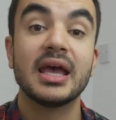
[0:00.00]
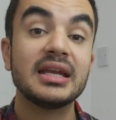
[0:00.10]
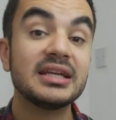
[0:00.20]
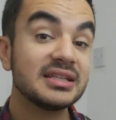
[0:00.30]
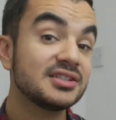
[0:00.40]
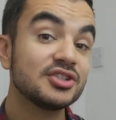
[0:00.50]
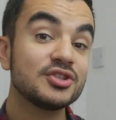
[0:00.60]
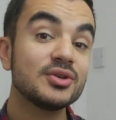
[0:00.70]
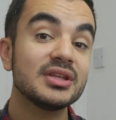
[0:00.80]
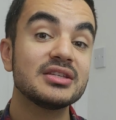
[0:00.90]
And in addition
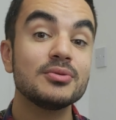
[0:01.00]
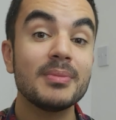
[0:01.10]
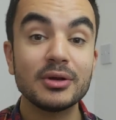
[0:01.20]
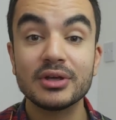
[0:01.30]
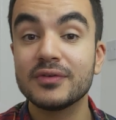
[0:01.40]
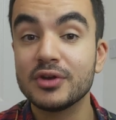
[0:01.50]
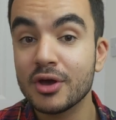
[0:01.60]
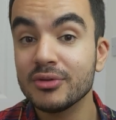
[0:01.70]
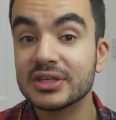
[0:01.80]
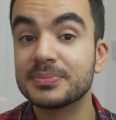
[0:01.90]
to this, you may not even
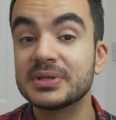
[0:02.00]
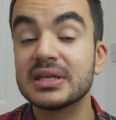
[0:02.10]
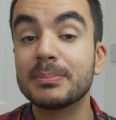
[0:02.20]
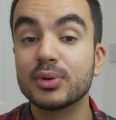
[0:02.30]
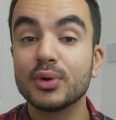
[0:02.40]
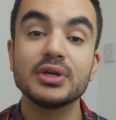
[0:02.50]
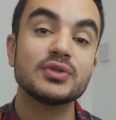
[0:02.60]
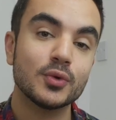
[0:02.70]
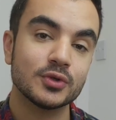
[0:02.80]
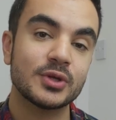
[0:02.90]
know this, but
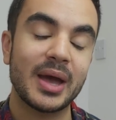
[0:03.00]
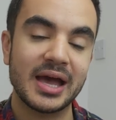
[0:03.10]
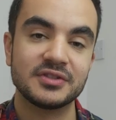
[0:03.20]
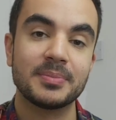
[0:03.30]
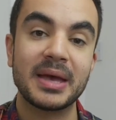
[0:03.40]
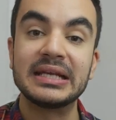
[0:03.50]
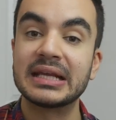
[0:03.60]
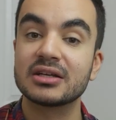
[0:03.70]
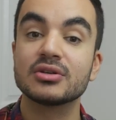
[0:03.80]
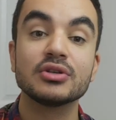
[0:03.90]
employers also have to pay
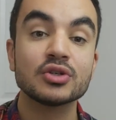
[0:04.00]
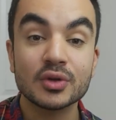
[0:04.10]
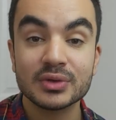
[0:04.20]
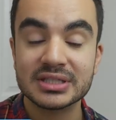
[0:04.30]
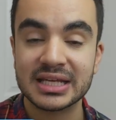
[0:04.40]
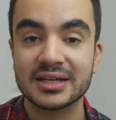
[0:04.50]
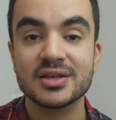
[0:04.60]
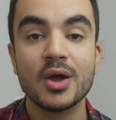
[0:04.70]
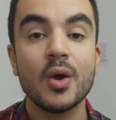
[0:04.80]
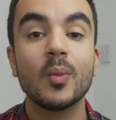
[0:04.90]
national insurance tax
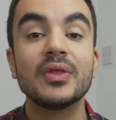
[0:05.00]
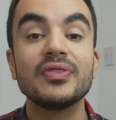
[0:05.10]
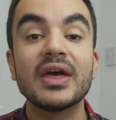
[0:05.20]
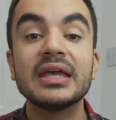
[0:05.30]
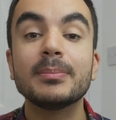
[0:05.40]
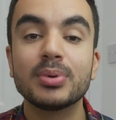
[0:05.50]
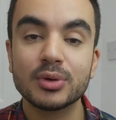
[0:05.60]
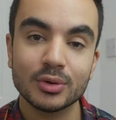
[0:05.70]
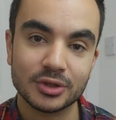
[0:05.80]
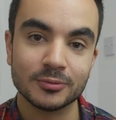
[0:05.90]
when they
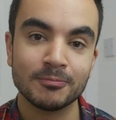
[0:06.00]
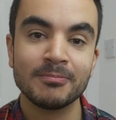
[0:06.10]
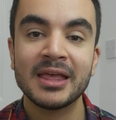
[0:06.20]
employ you.